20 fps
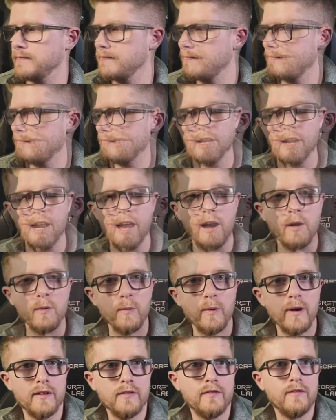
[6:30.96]
So now
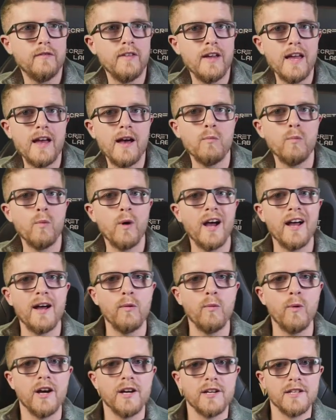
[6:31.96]
with VMware
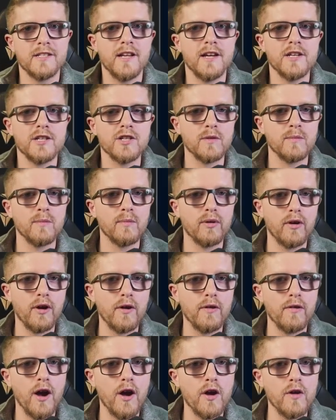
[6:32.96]
Workstation
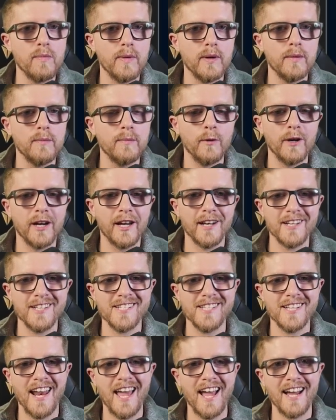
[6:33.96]
Pro open, we're going to
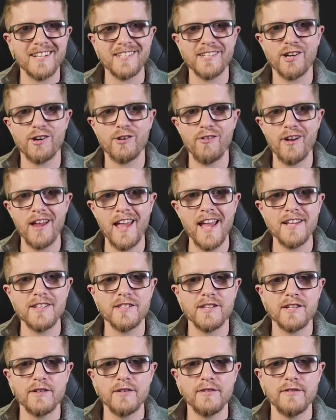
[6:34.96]
select
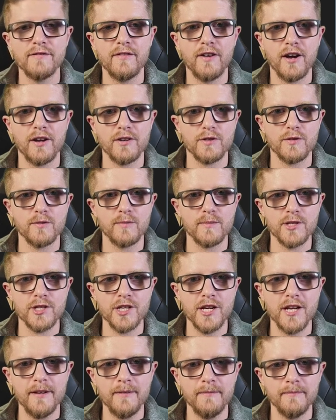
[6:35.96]
Create a New Virtual
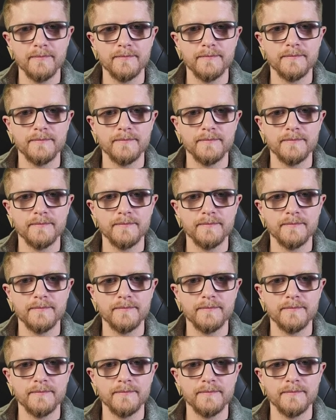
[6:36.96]
Machine.